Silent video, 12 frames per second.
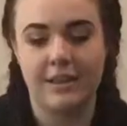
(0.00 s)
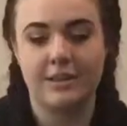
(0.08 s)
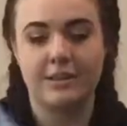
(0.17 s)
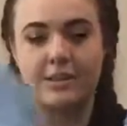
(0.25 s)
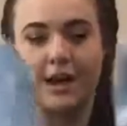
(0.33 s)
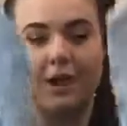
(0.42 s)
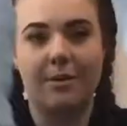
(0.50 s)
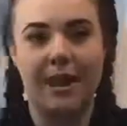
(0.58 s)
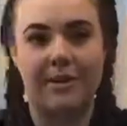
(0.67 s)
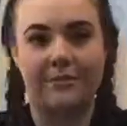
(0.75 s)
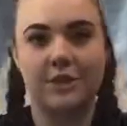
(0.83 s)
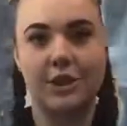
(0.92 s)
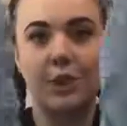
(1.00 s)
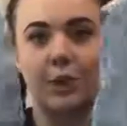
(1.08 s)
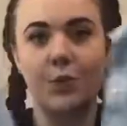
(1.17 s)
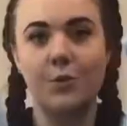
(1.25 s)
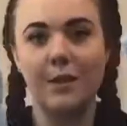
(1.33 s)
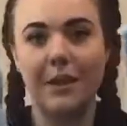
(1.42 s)
So now we have
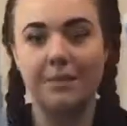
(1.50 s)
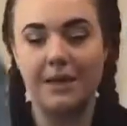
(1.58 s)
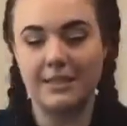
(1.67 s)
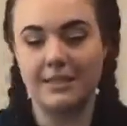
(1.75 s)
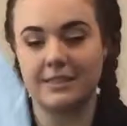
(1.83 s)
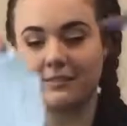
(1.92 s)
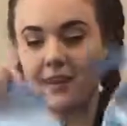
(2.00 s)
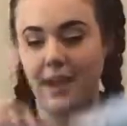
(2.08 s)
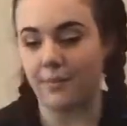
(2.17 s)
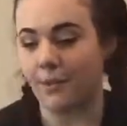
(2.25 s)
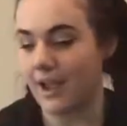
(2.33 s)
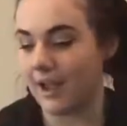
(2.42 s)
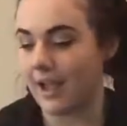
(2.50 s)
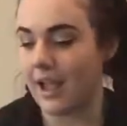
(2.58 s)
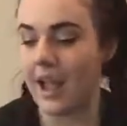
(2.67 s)
2 big pieces of fabric